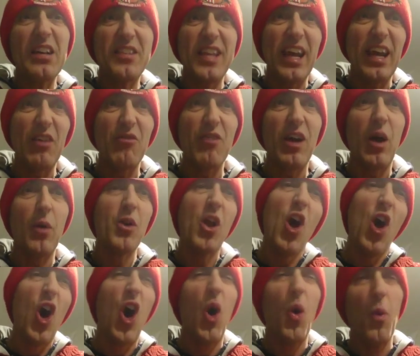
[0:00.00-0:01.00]
second round.
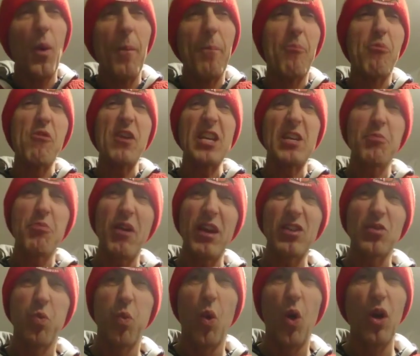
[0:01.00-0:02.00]
Oh, we are breeze
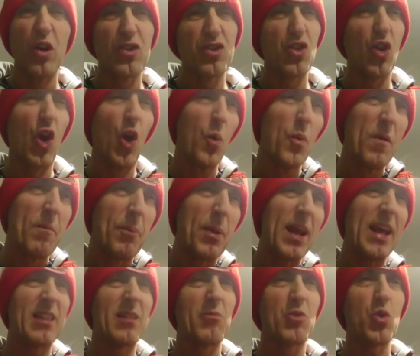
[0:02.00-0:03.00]
past Walsall. We
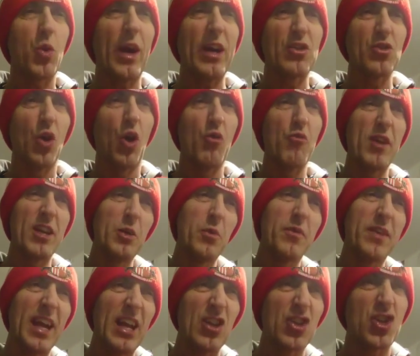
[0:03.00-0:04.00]
played them twice already. We're
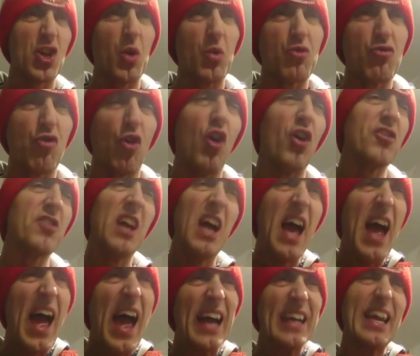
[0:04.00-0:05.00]
getting two draws
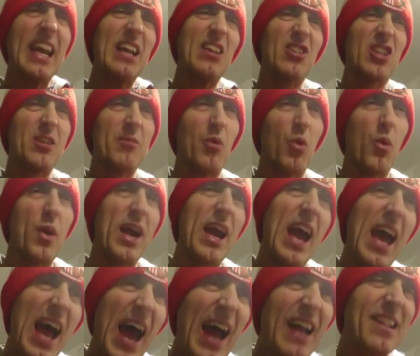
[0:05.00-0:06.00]
against them
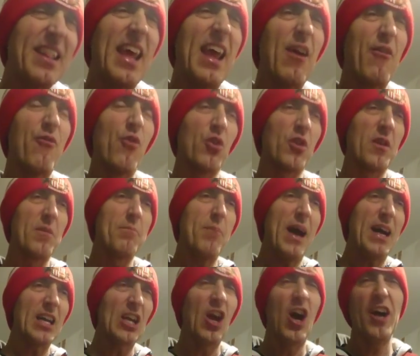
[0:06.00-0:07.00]
away at their fucking
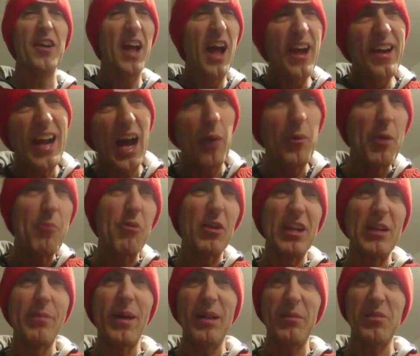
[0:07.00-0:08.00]
backyard. Now we bring
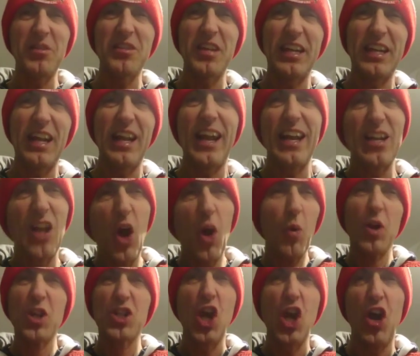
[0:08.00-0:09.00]
them back to Stadium Light.
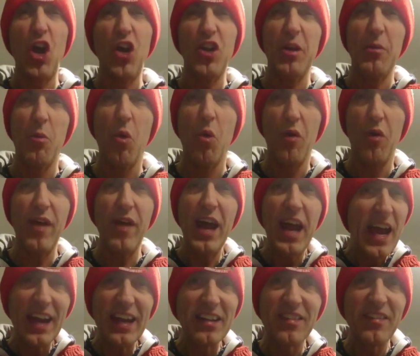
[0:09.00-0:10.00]
We'll turn them over.
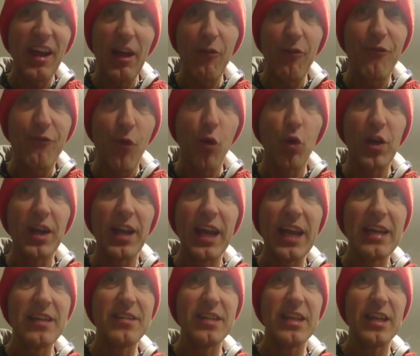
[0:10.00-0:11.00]
It isn't that fucking
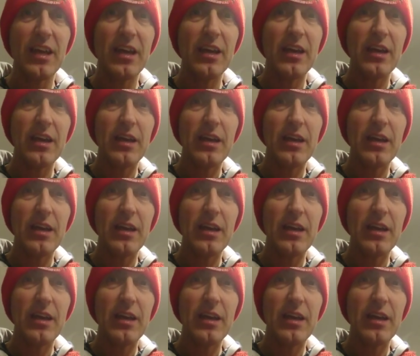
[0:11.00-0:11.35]
easy